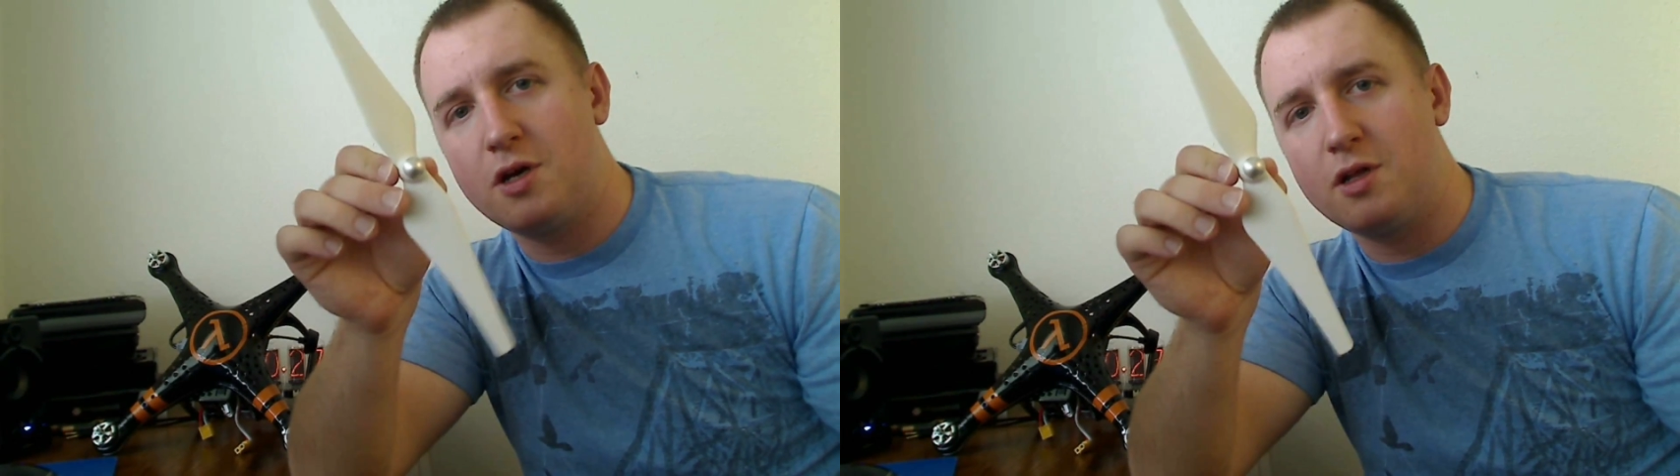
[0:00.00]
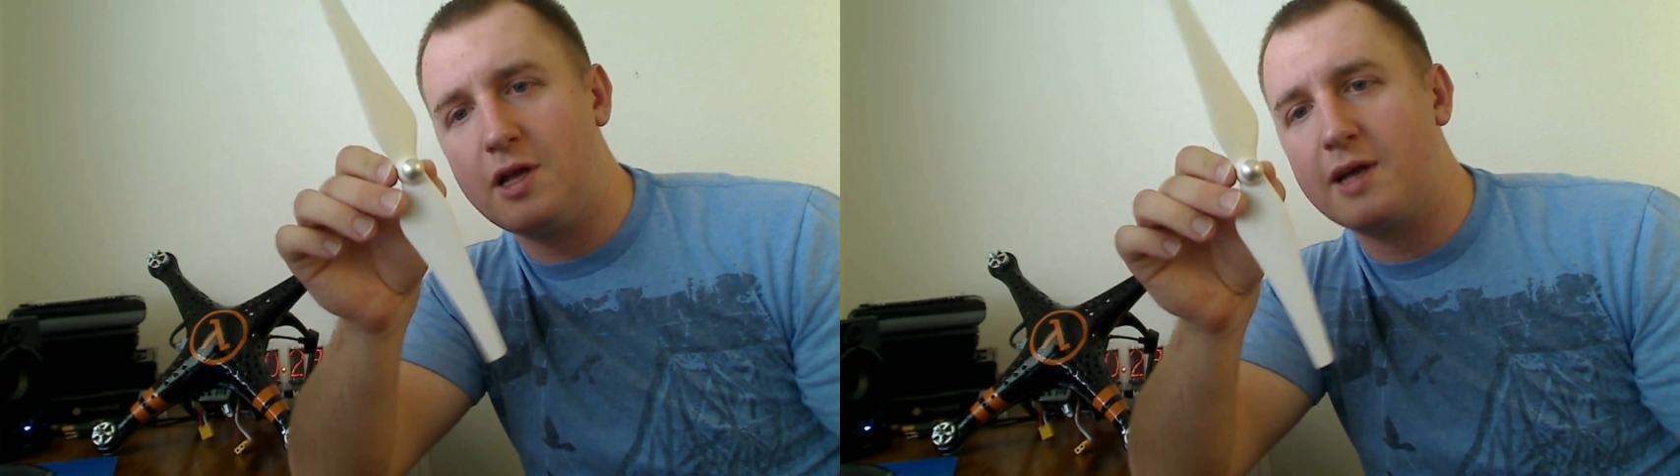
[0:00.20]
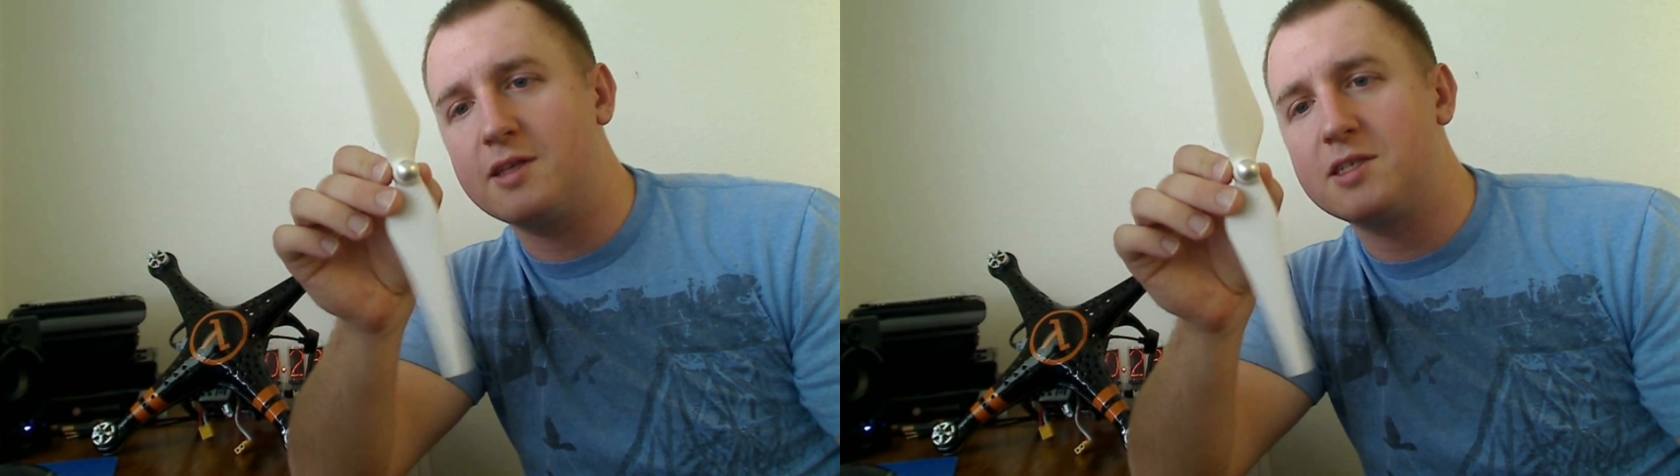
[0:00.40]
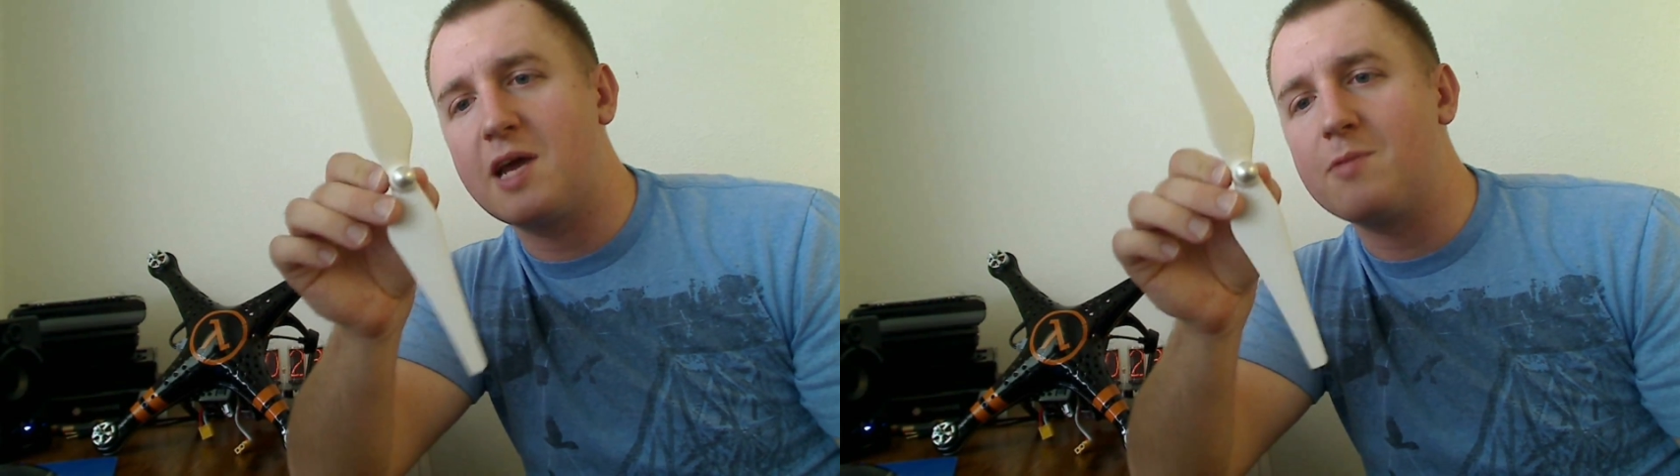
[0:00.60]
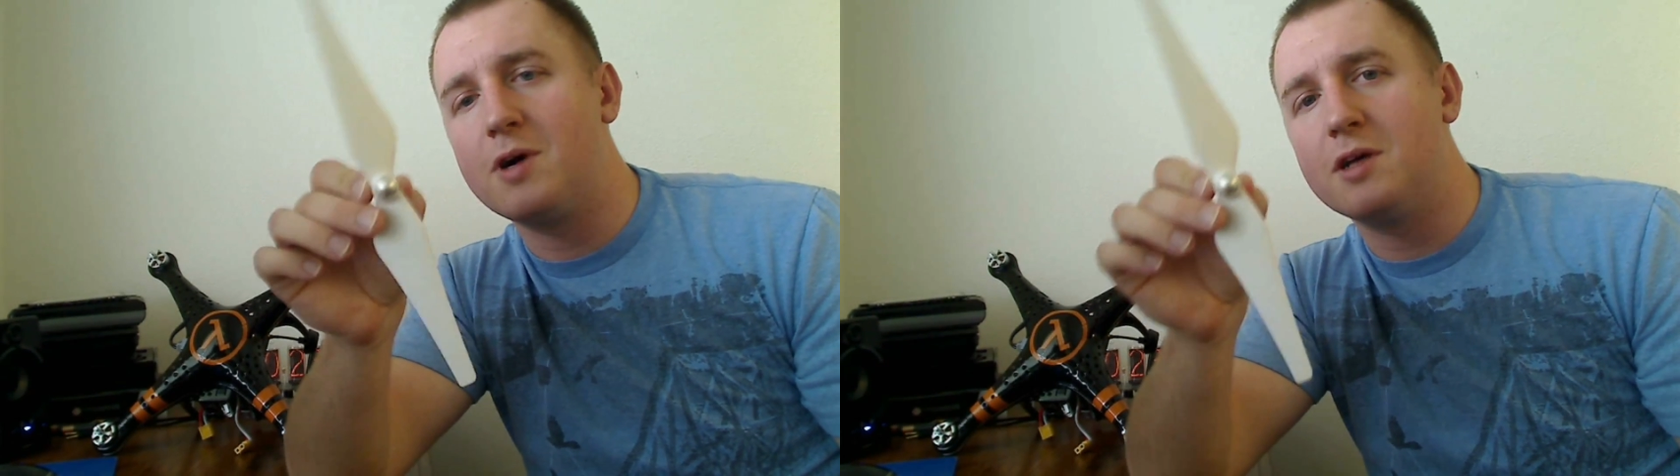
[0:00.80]
like the
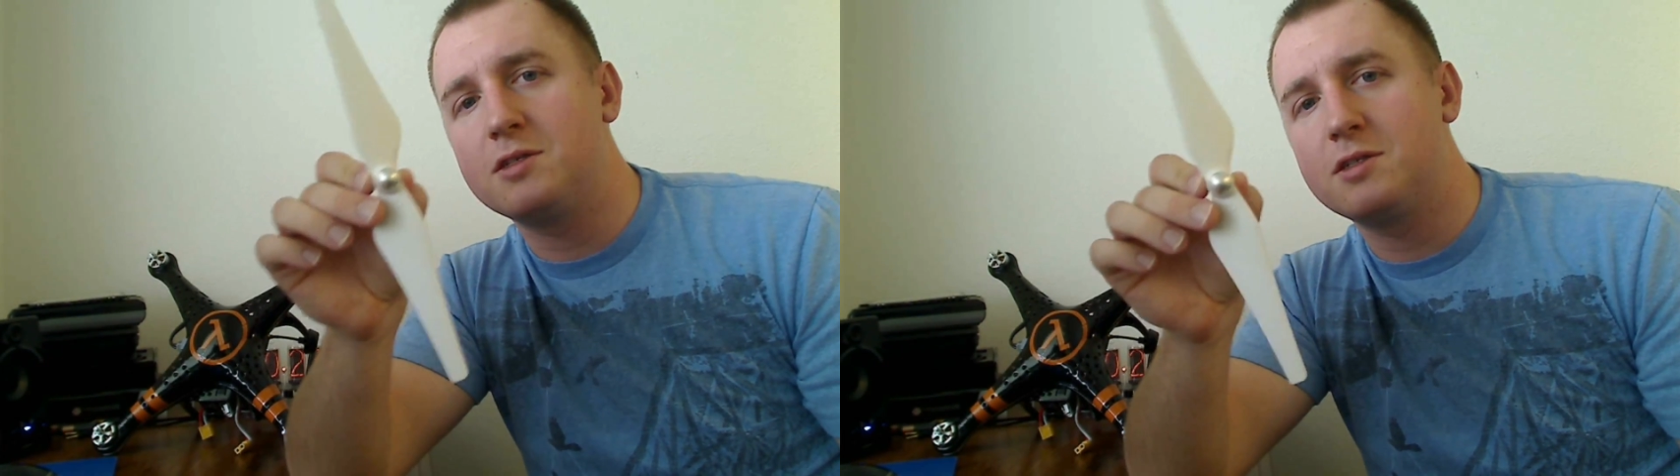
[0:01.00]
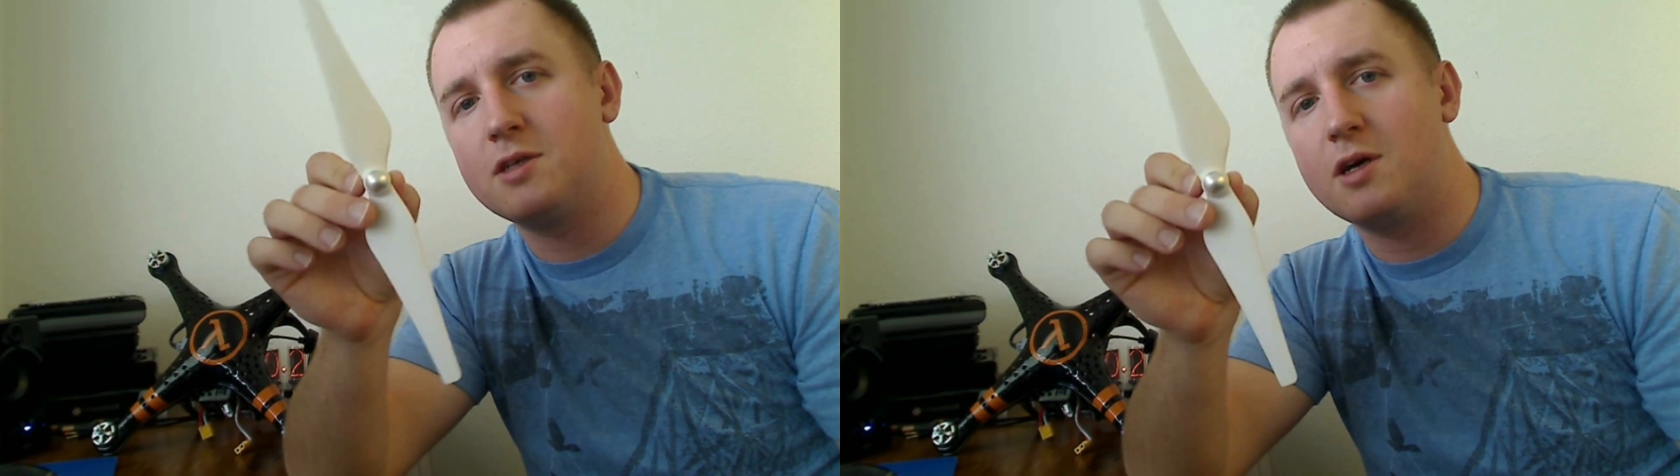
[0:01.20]
same ones